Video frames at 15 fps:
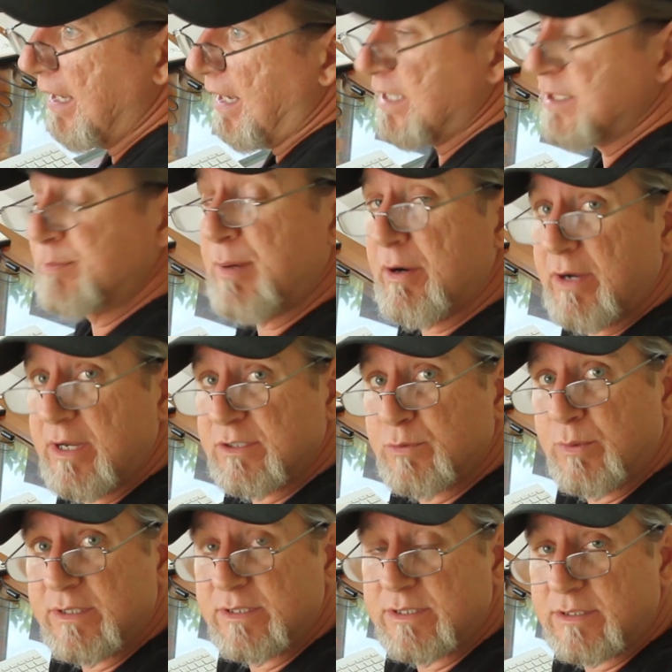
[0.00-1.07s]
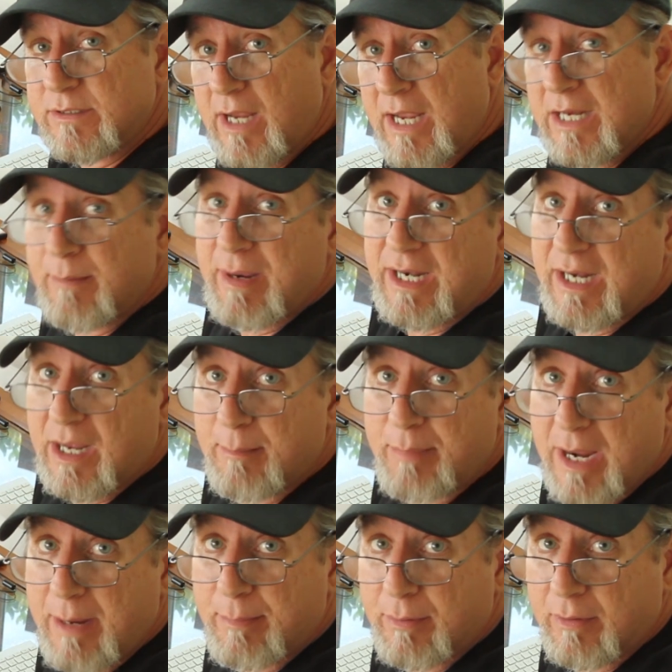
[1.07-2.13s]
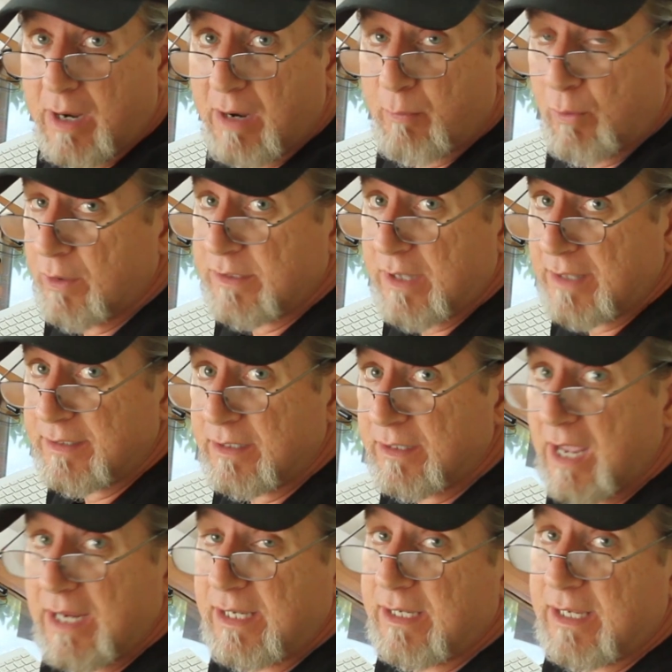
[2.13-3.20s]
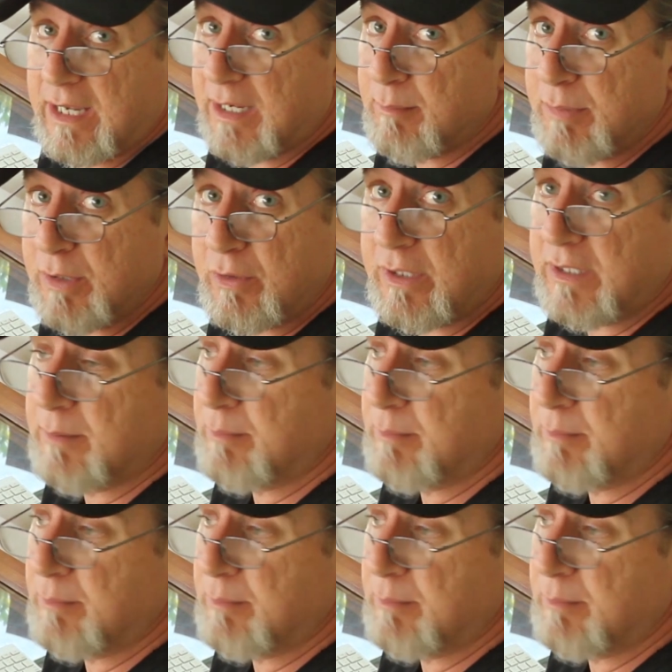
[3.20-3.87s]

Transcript: experience was animating on paper. I worked on The Lion King and Beauty and the